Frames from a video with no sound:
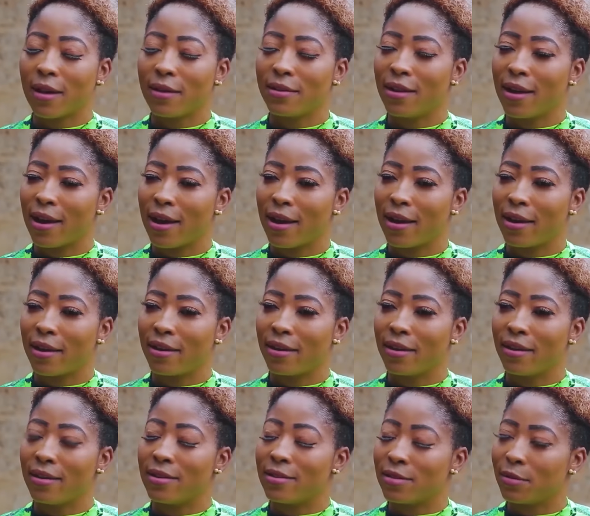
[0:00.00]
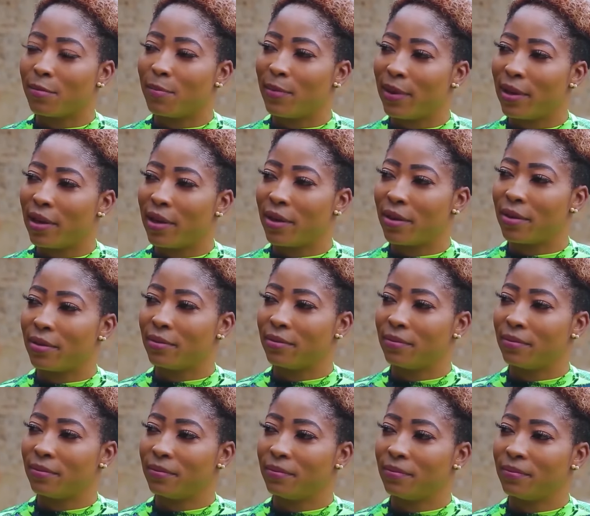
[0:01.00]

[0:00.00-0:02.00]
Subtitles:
That guy is a player.